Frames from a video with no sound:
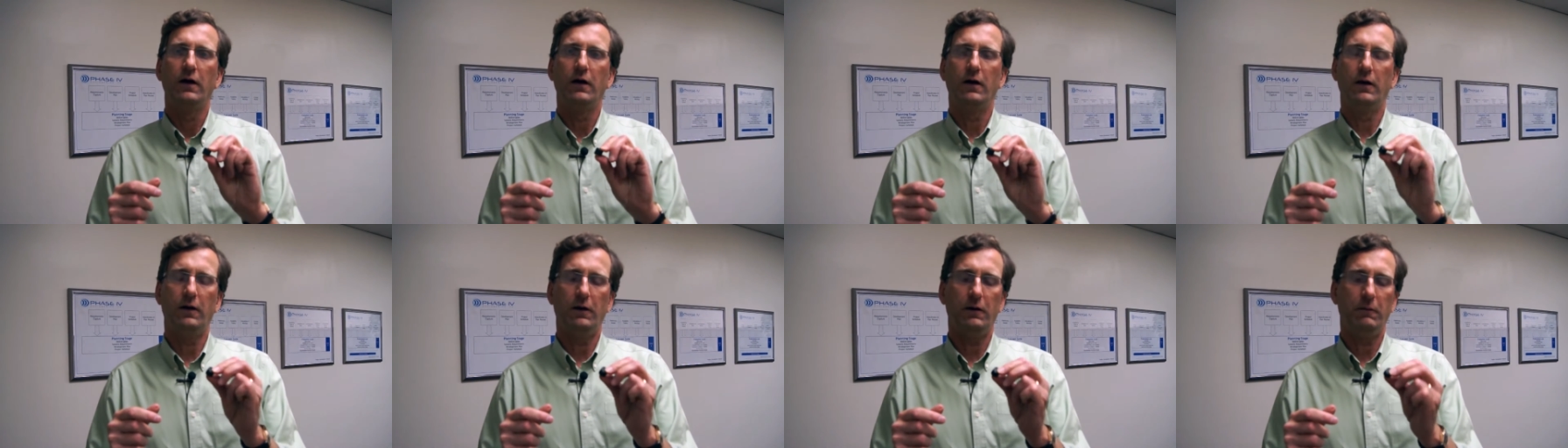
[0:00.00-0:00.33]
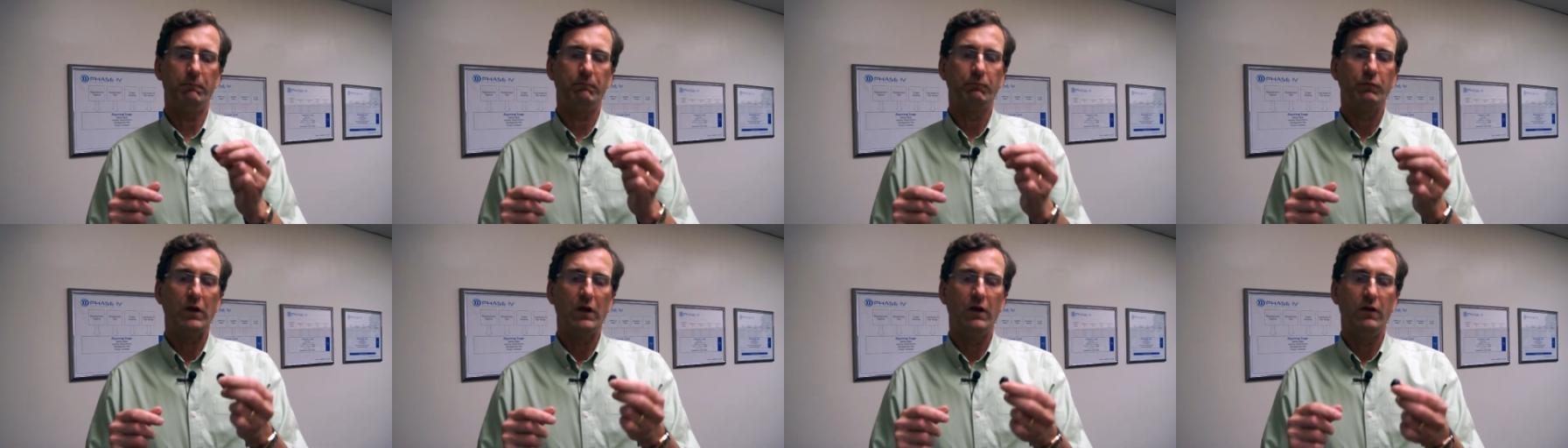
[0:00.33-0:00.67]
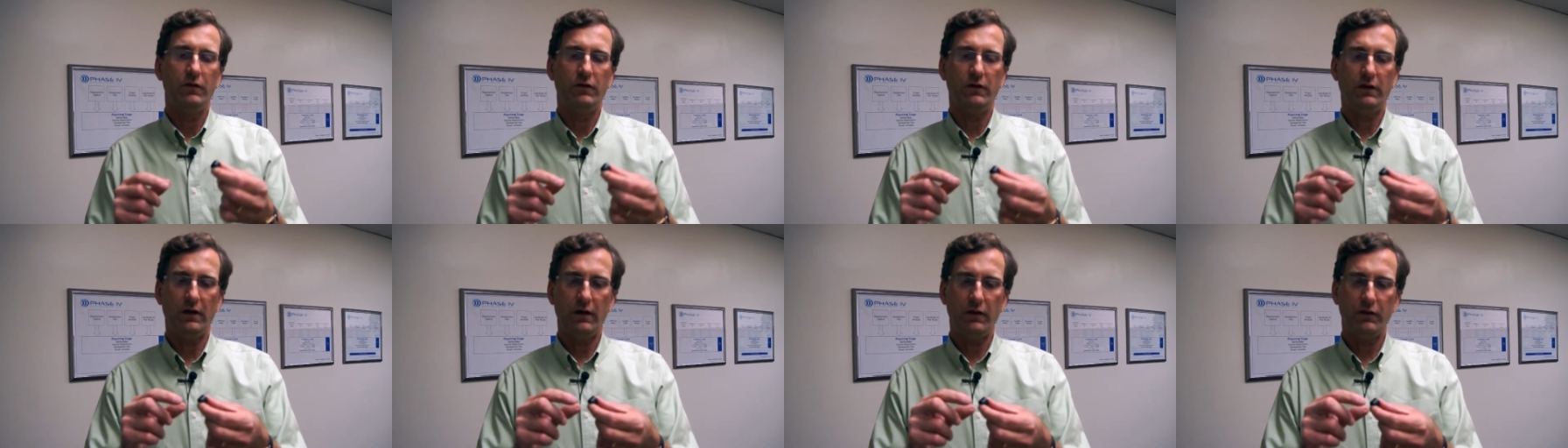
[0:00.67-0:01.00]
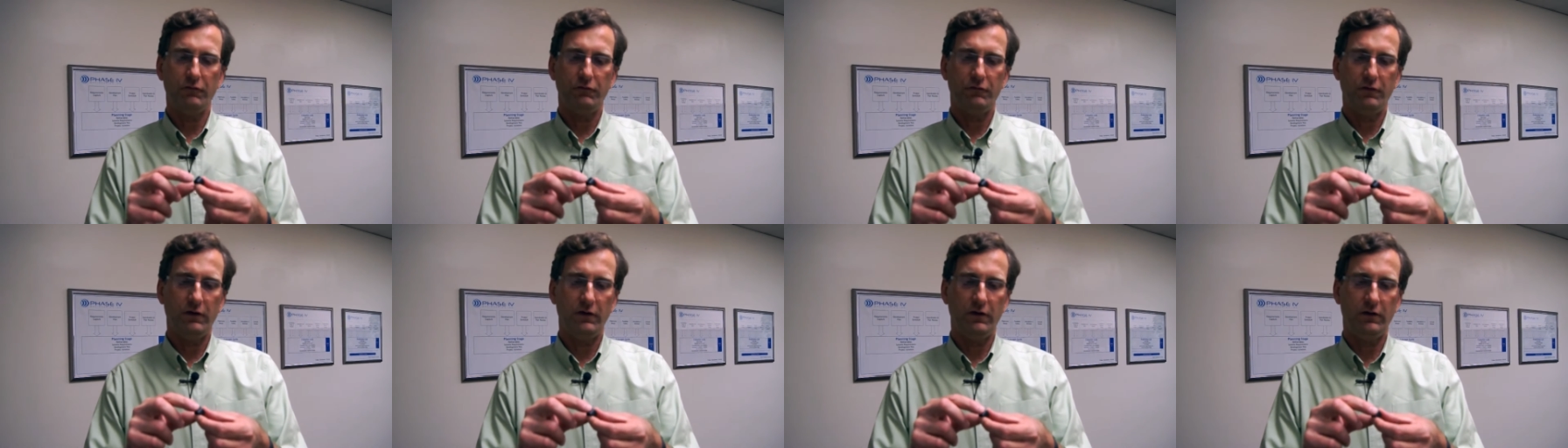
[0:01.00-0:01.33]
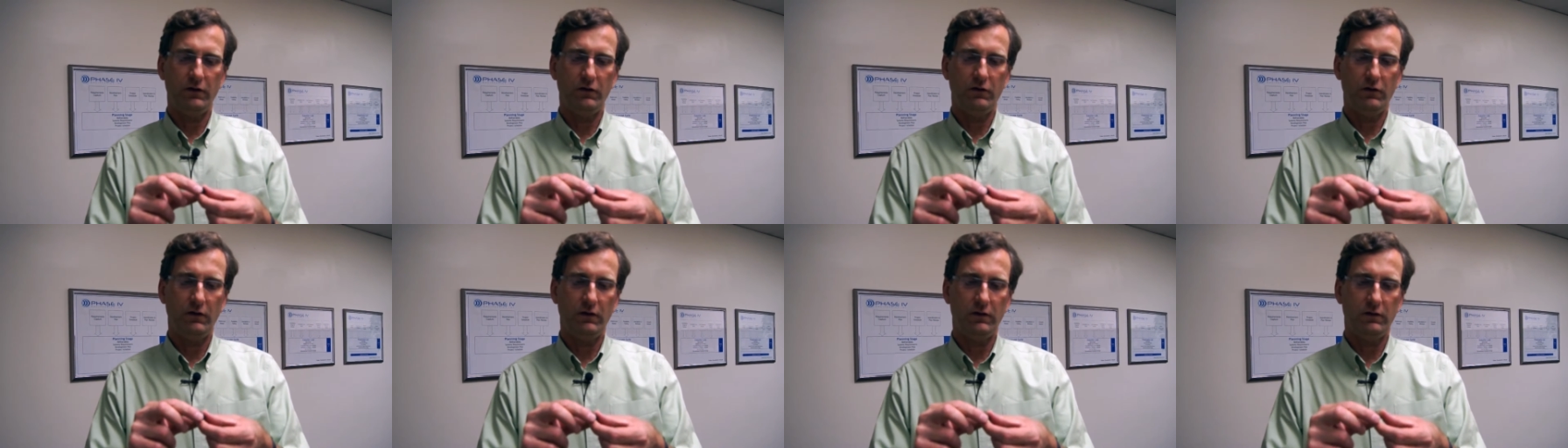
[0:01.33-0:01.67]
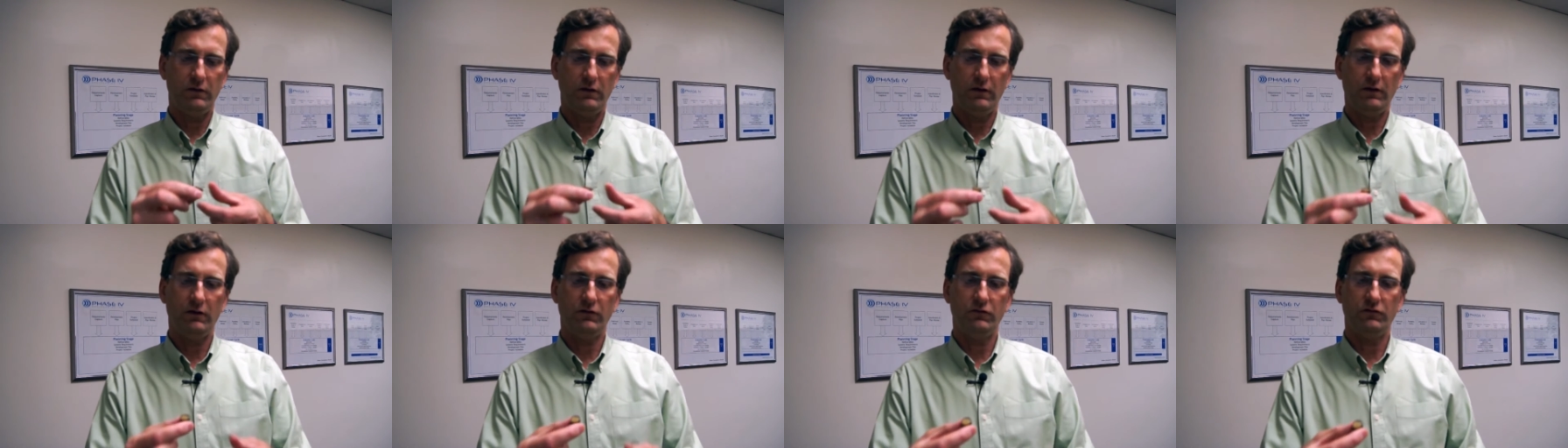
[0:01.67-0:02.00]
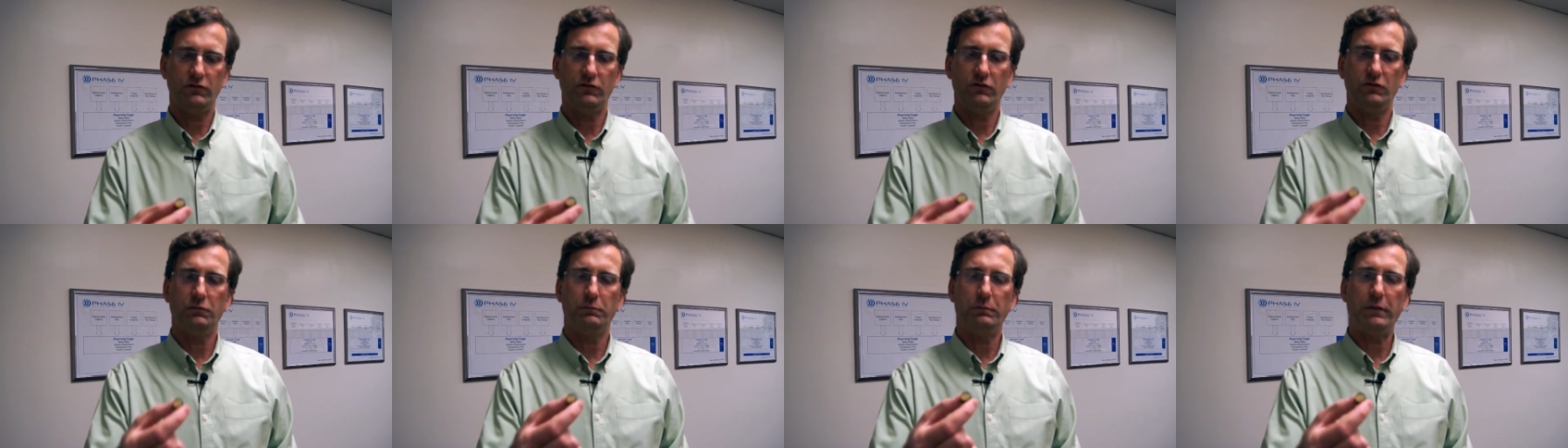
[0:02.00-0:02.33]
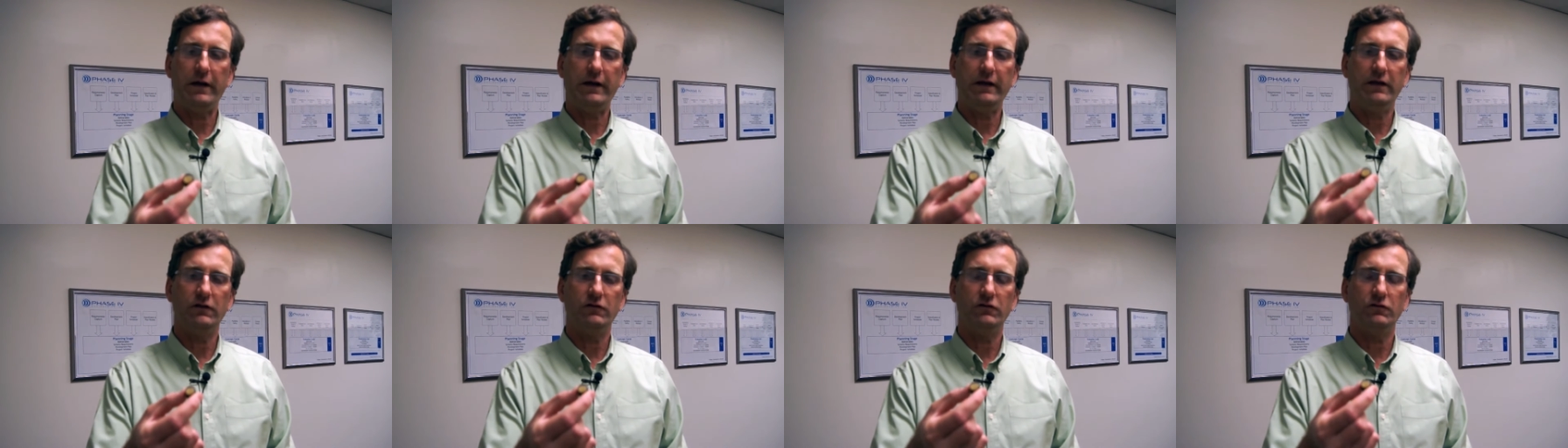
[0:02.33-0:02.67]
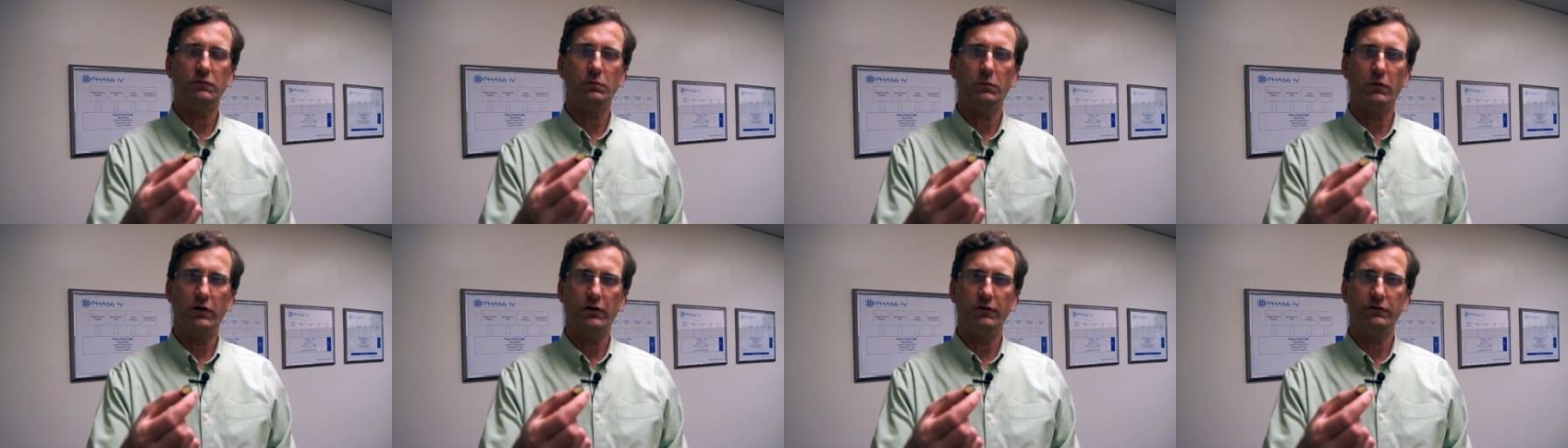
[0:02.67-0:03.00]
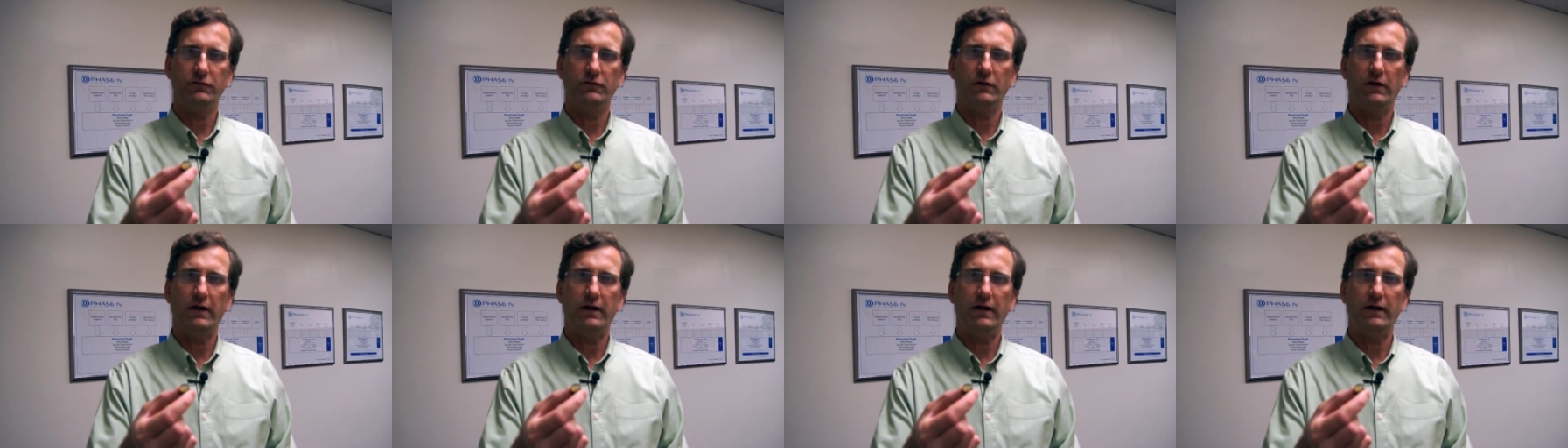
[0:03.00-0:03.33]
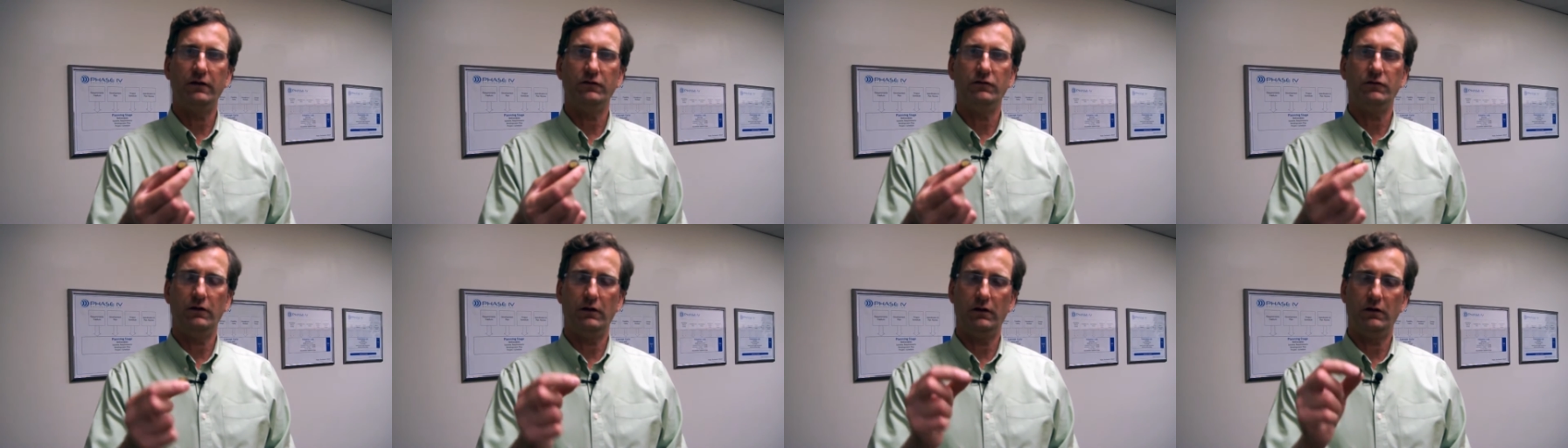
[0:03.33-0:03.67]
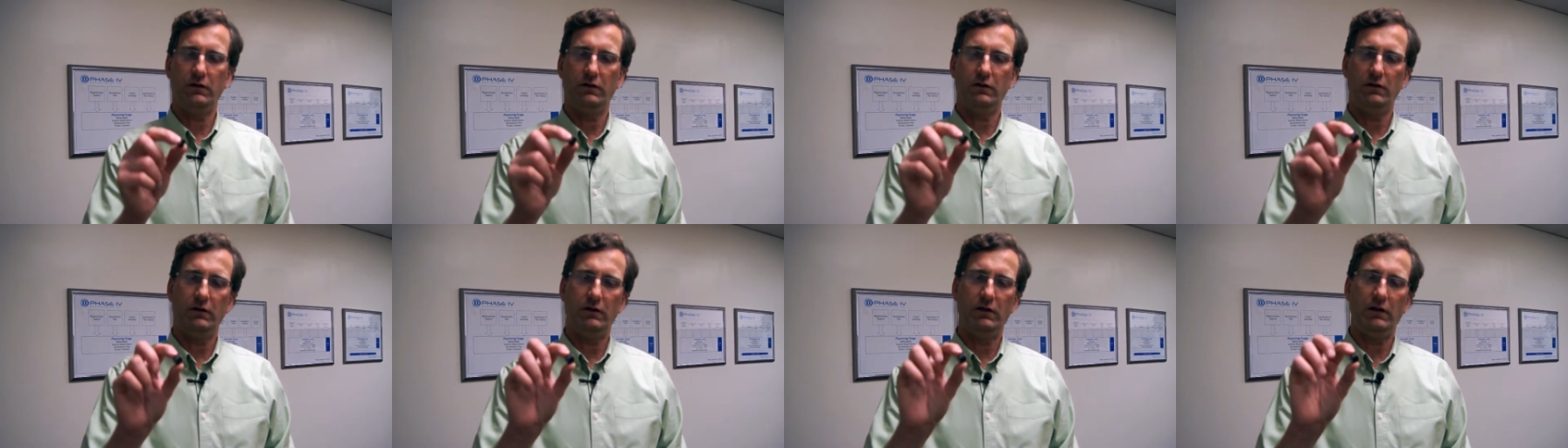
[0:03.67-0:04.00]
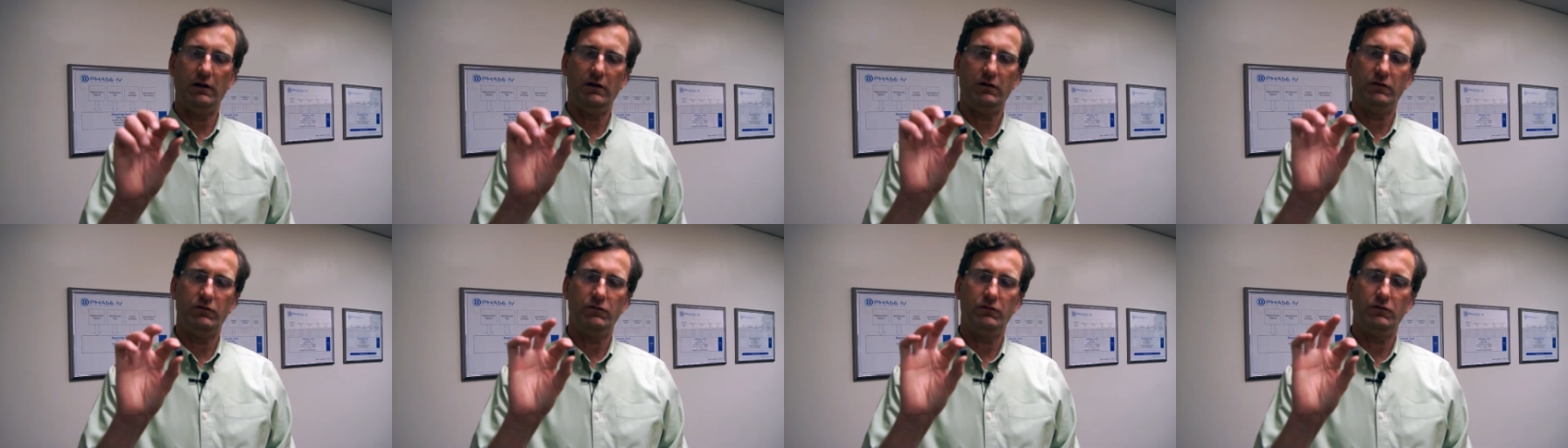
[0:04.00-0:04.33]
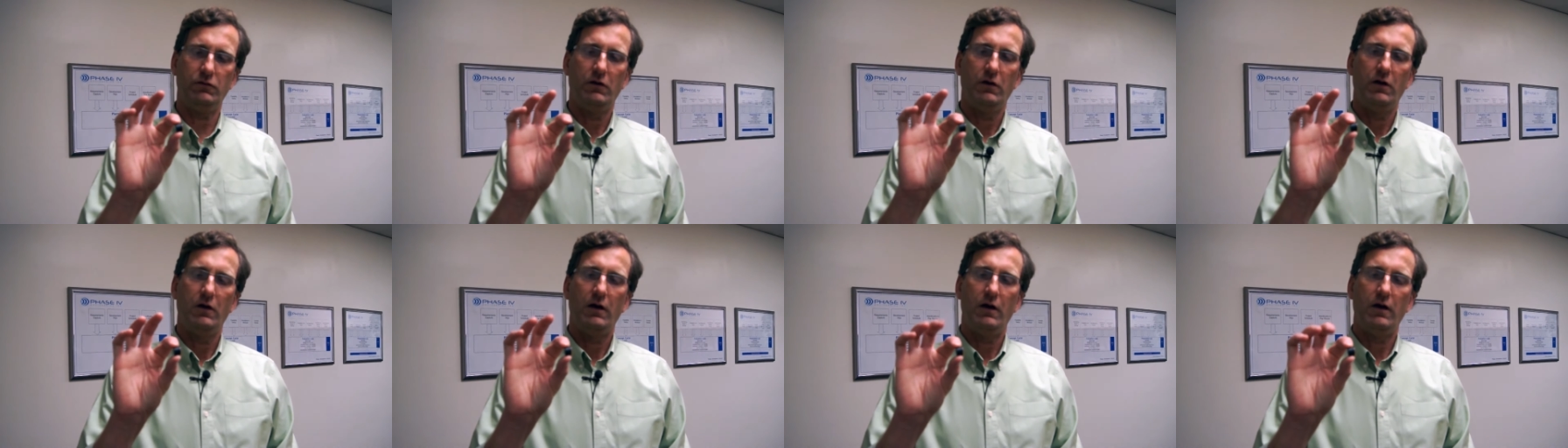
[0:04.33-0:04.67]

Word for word: Um, the other very unique thing is despite its small size and its